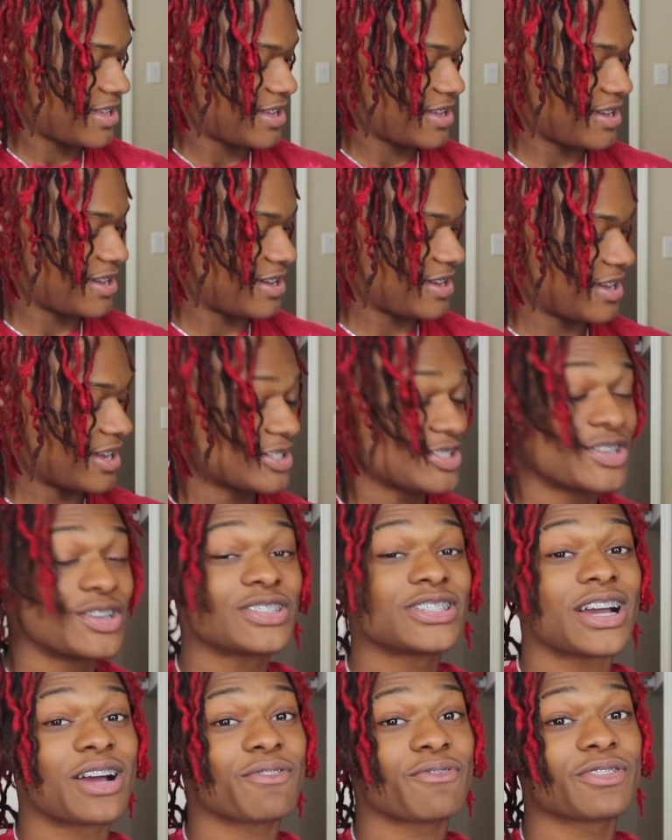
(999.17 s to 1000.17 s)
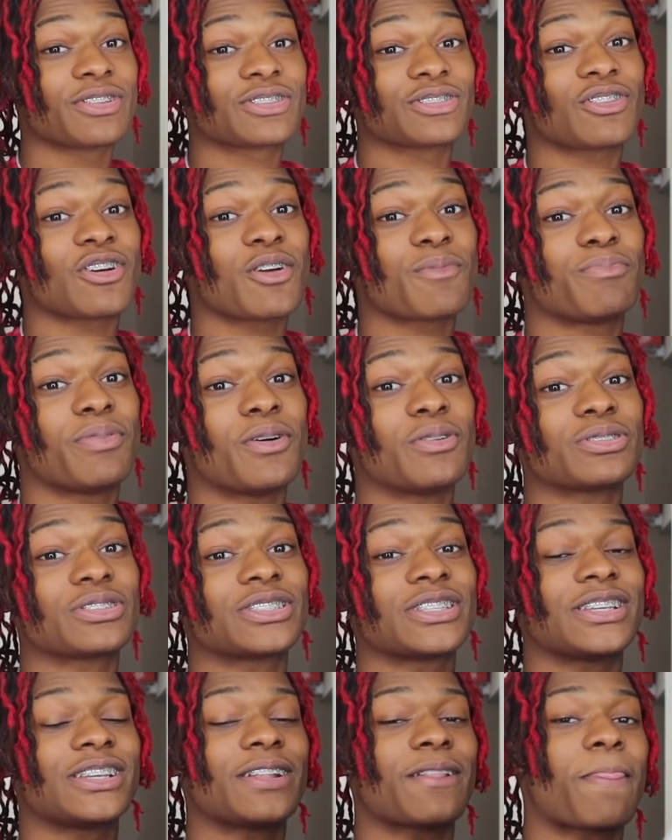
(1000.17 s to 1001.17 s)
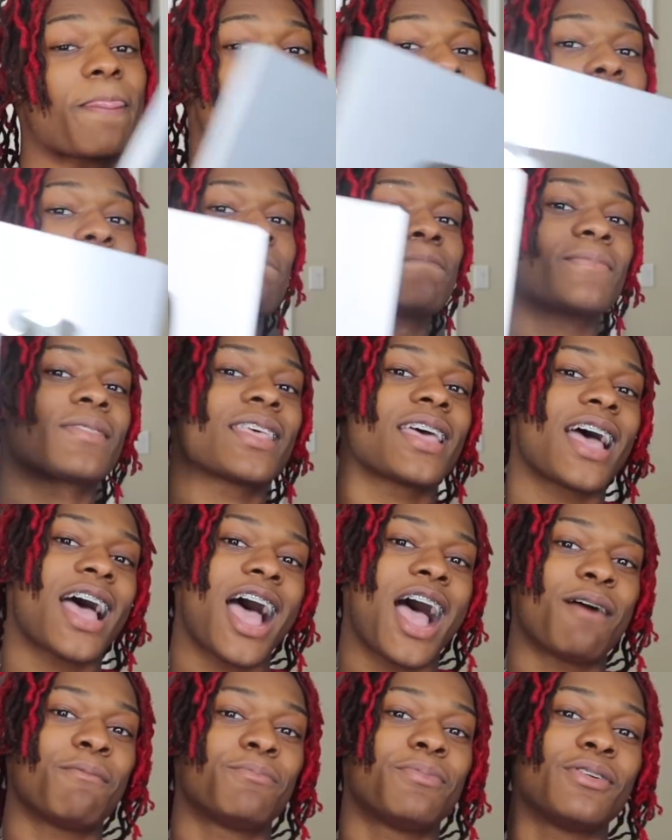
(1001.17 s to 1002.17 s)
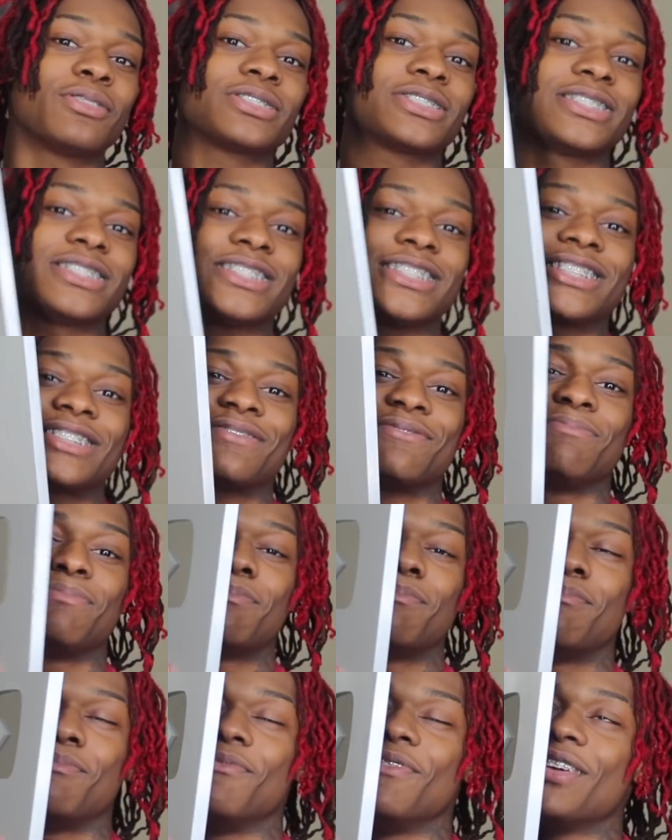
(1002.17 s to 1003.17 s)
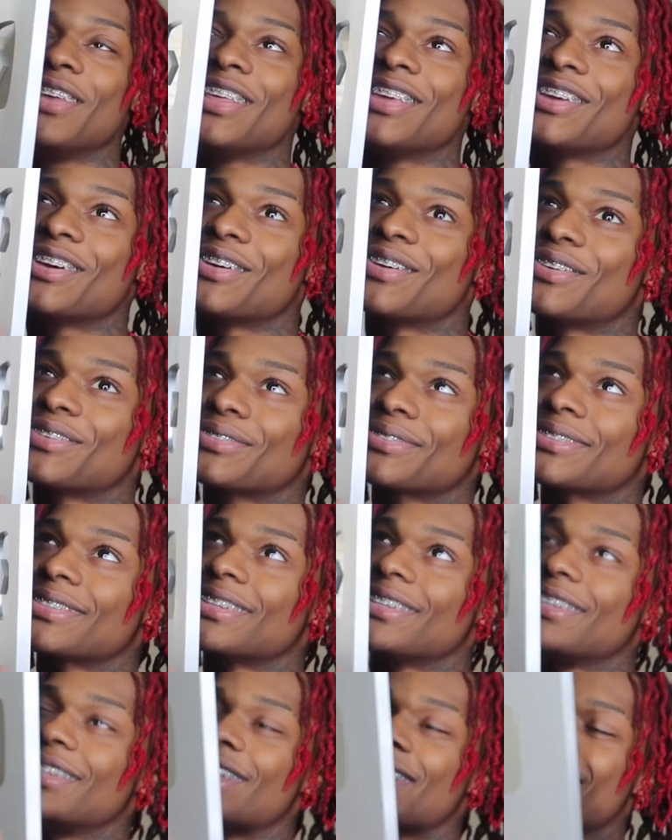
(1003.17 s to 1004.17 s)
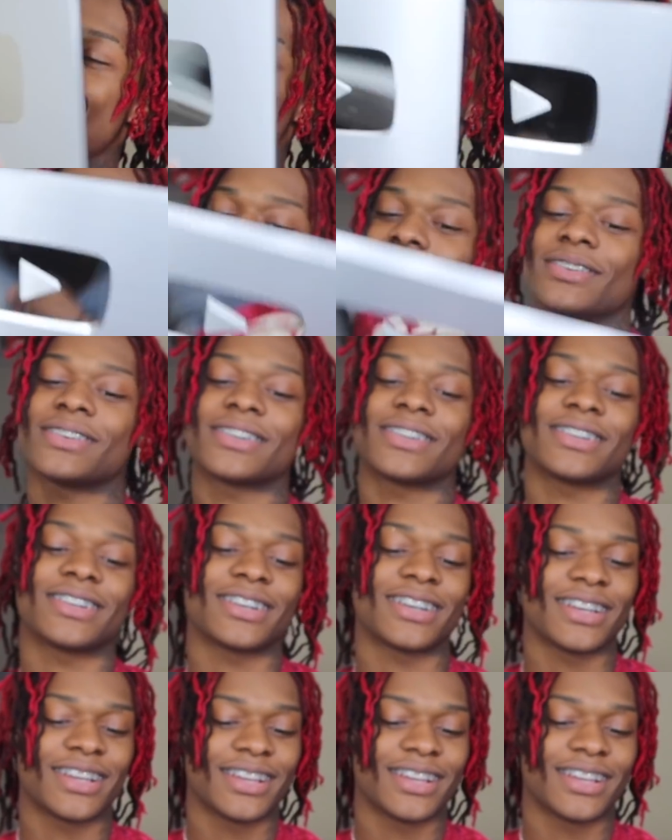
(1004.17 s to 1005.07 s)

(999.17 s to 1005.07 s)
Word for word: Ah, I told y'all I'm finna start posting. I'm posting this video today, bruh.